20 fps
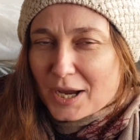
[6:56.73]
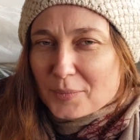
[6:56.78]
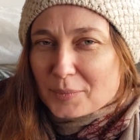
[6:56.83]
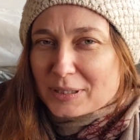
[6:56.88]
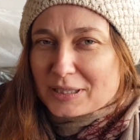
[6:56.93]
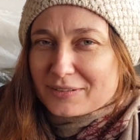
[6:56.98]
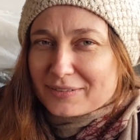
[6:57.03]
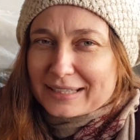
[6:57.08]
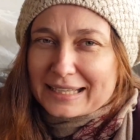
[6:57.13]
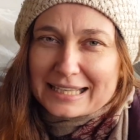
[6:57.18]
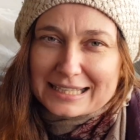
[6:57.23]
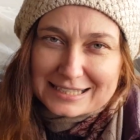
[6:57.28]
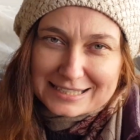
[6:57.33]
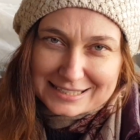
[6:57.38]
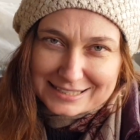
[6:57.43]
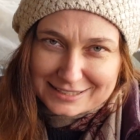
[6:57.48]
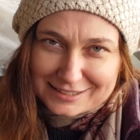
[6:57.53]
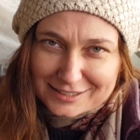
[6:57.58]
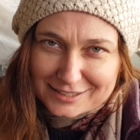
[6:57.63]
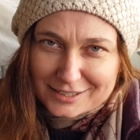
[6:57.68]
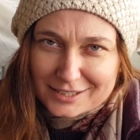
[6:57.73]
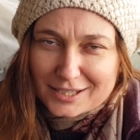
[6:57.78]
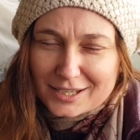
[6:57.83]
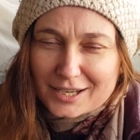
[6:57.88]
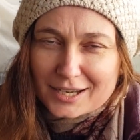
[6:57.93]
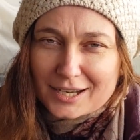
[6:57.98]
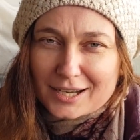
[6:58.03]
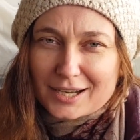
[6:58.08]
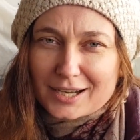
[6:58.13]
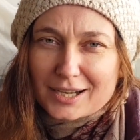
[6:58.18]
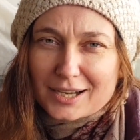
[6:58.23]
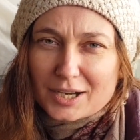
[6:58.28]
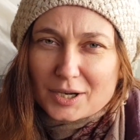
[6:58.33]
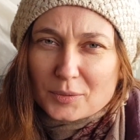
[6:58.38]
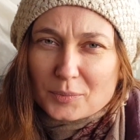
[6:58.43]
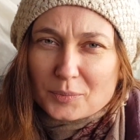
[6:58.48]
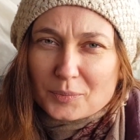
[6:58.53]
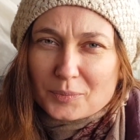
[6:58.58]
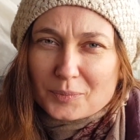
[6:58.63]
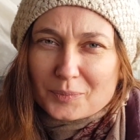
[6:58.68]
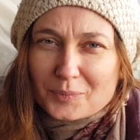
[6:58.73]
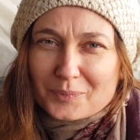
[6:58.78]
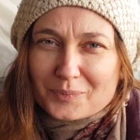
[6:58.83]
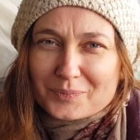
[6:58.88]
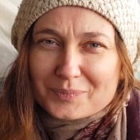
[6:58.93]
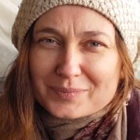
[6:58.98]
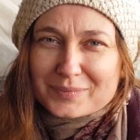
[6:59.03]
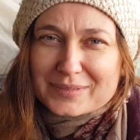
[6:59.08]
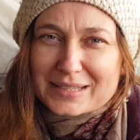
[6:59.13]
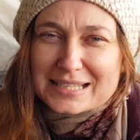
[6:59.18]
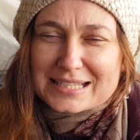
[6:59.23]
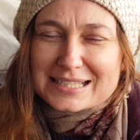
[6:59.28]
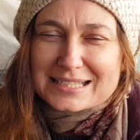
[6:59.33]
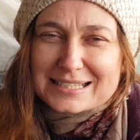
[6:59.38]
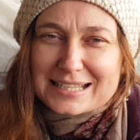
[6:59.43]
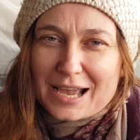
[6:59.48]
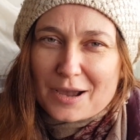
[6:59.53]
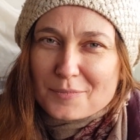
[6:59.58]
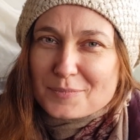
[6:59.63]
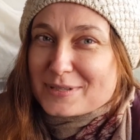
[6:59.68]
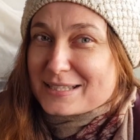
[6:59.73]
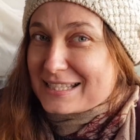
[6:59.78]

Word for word: But we can see um, some